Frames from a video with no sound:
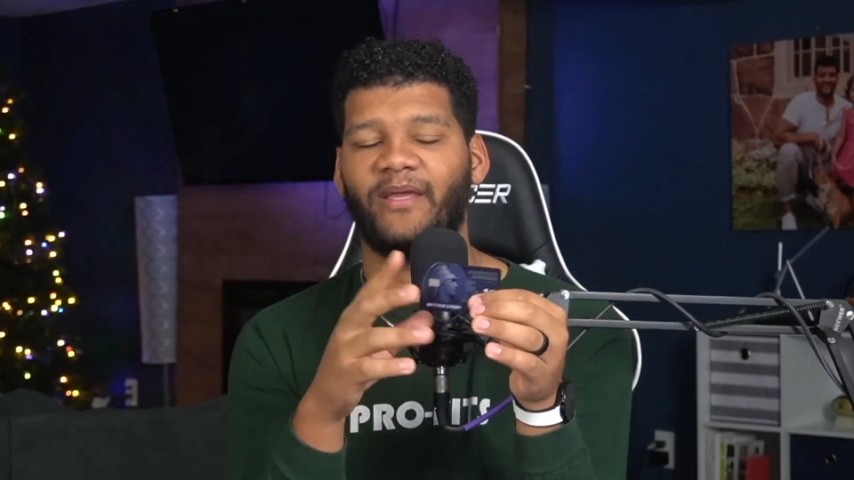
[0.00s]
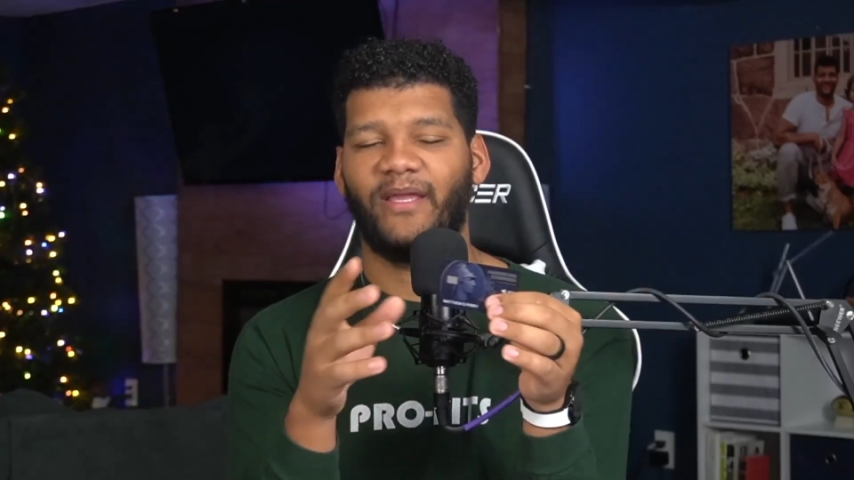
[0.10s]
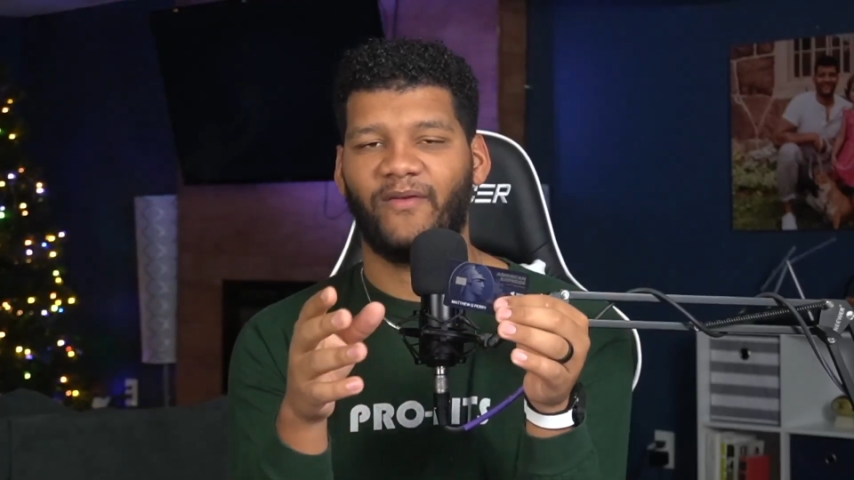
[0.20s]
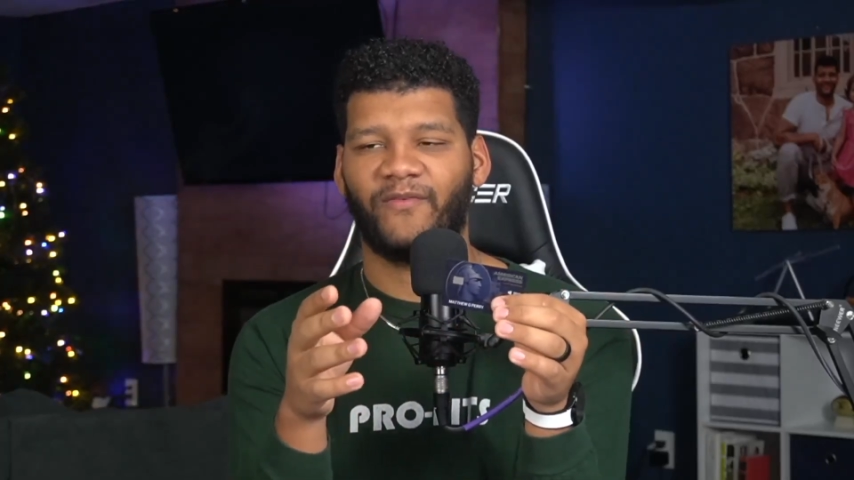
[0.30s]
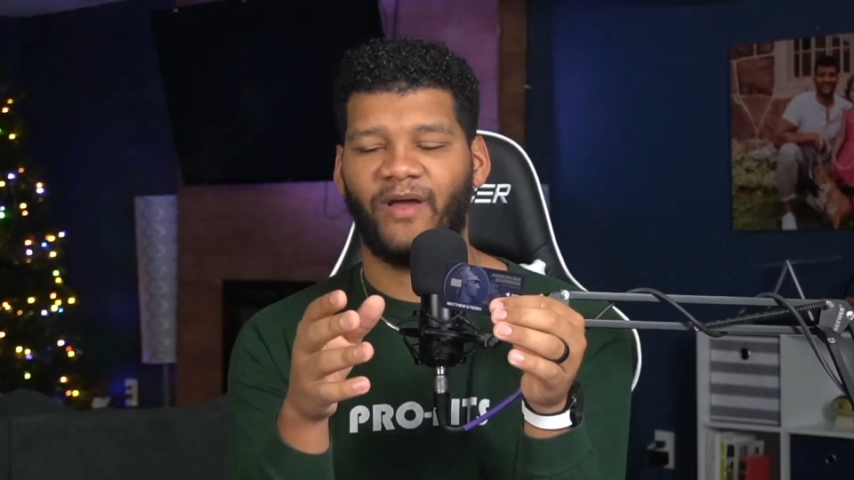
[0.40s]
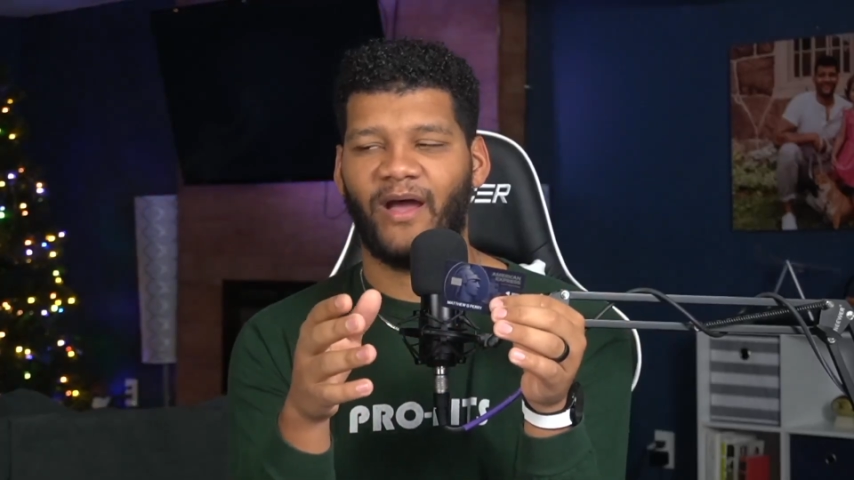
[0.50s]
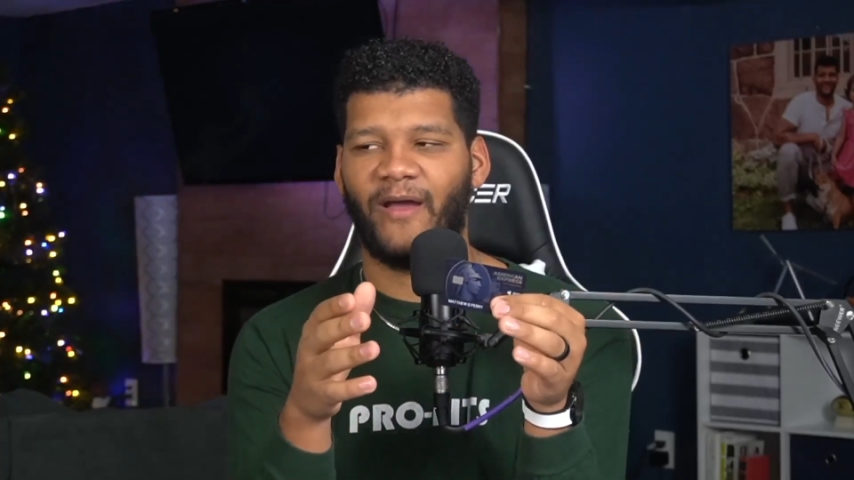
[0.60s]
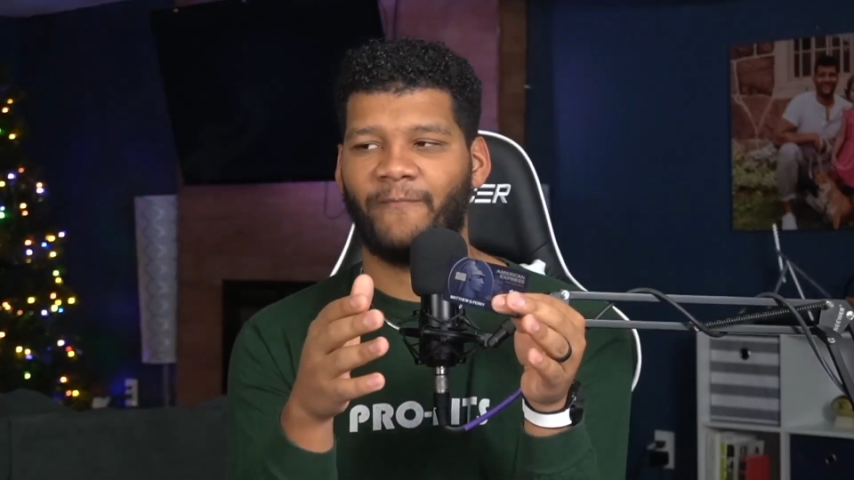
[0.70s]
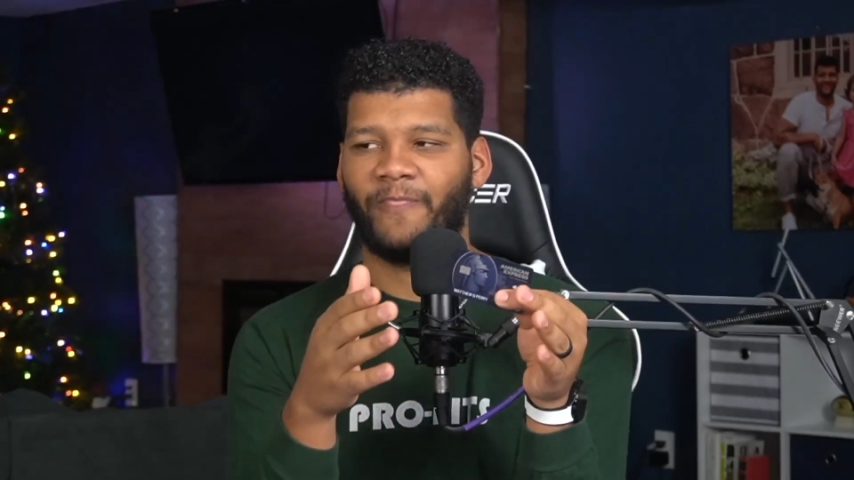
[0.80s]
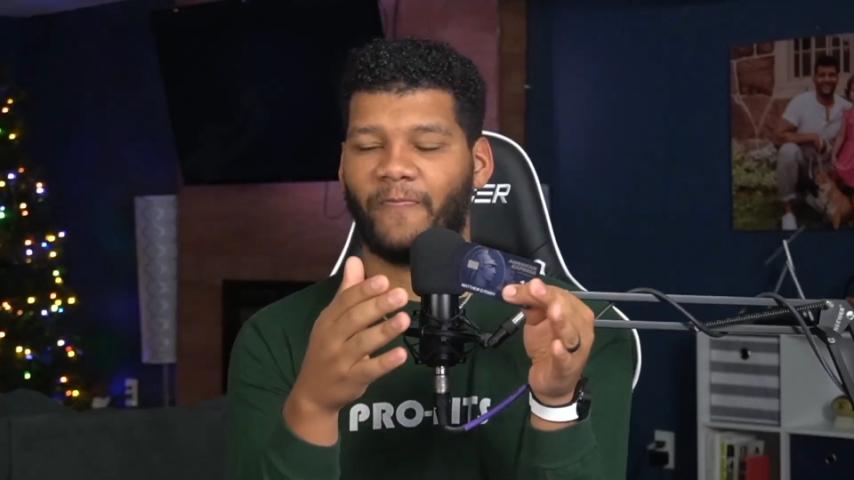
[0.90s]
If
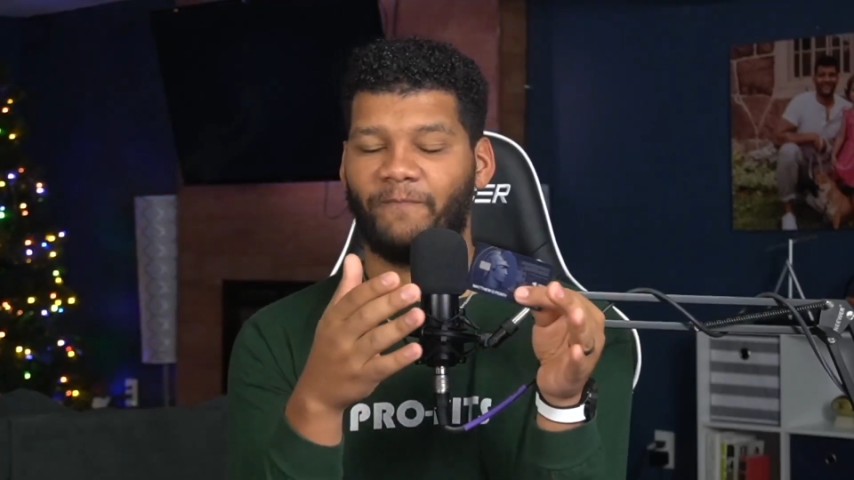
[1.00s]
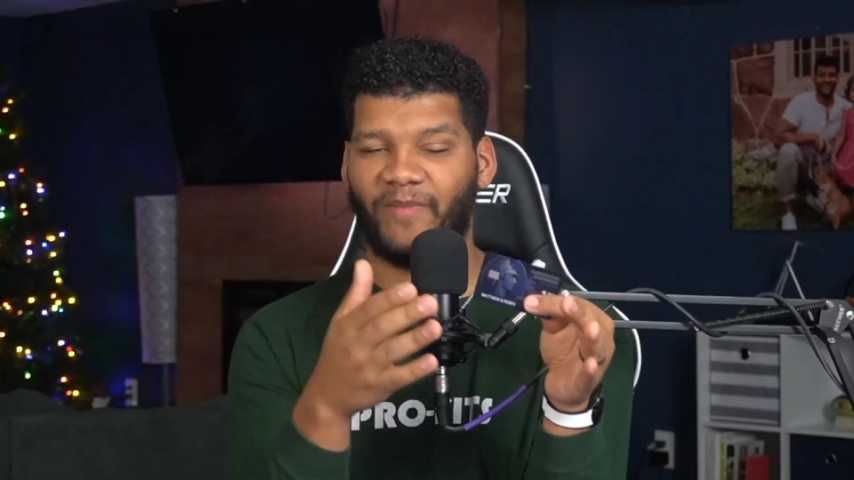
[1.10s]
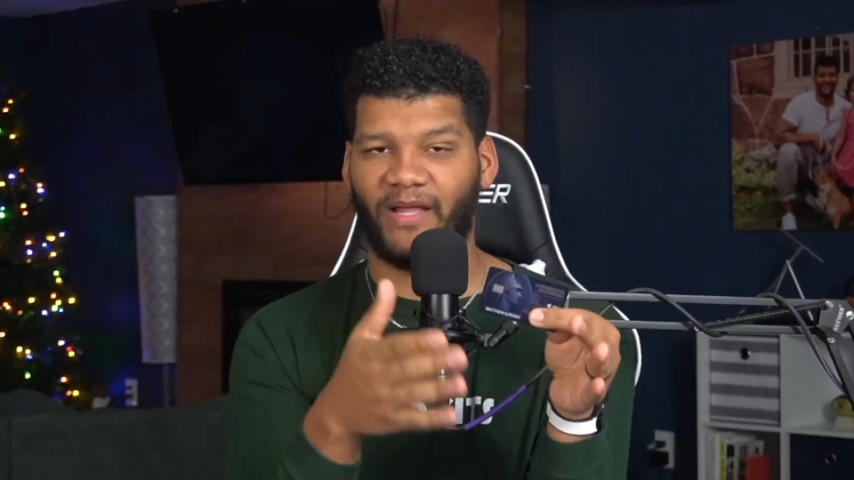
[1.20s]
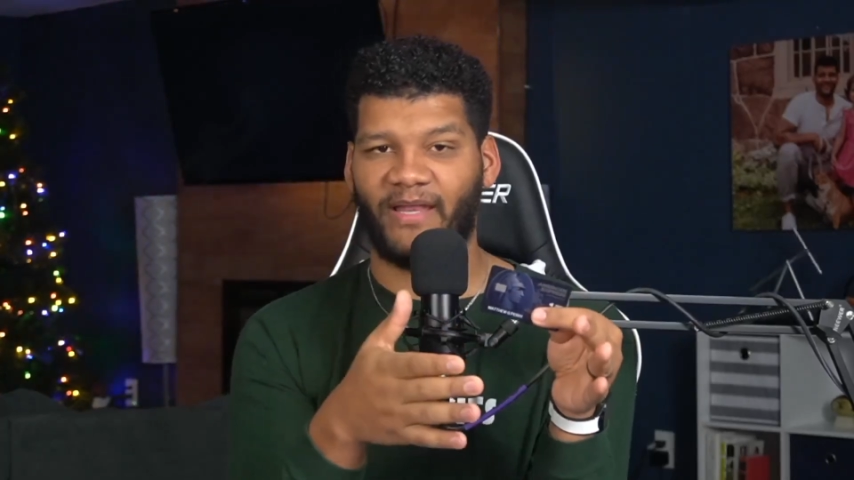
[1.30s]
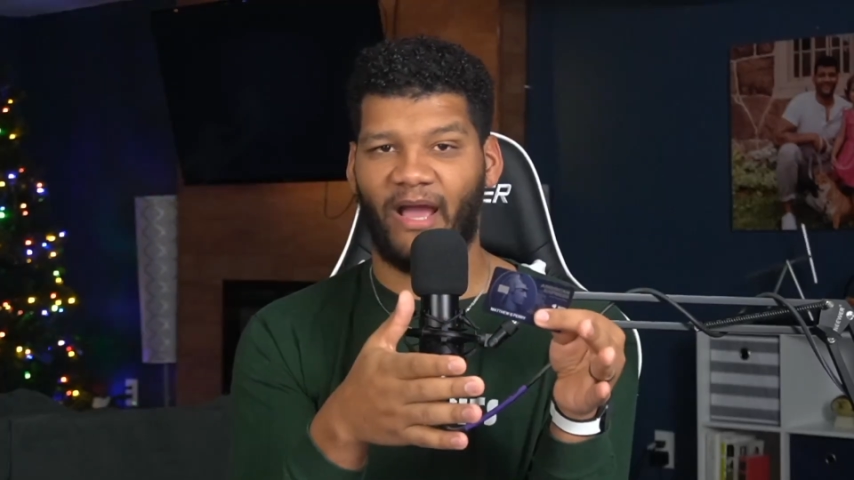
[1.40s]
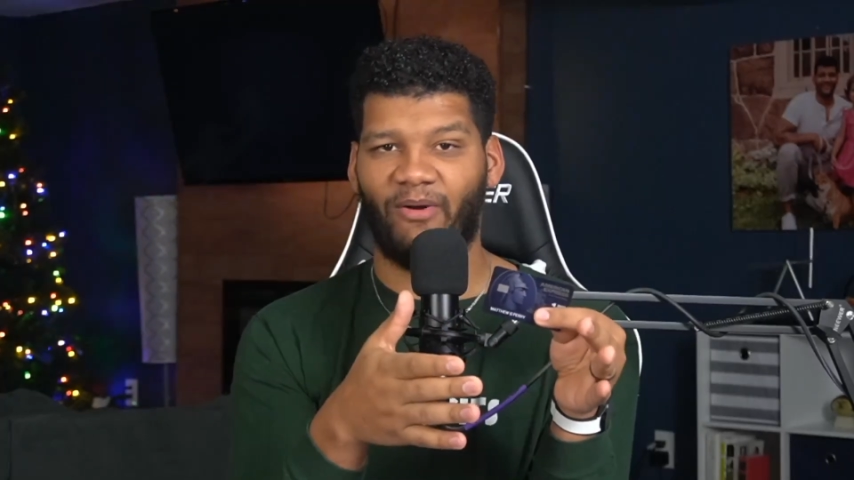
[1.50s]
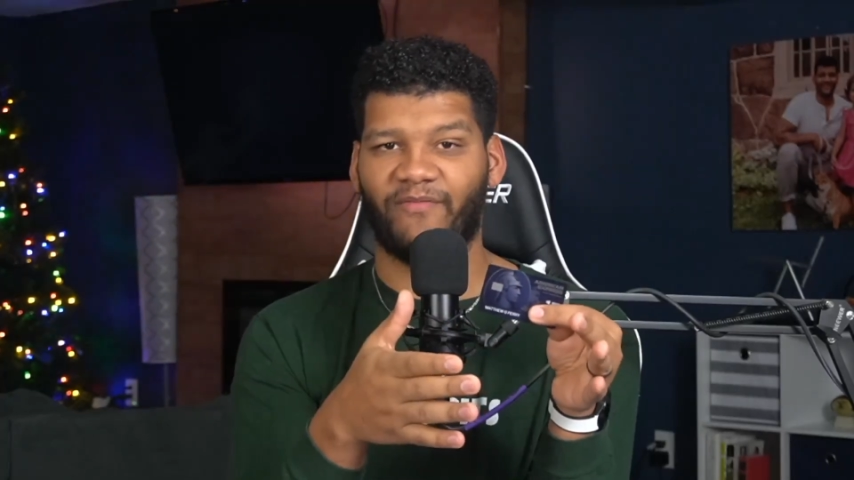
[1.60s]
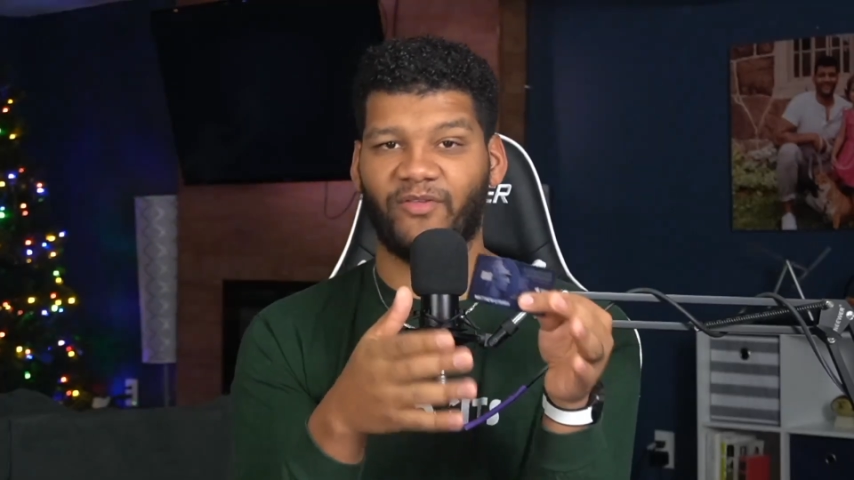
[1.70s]
not, I now have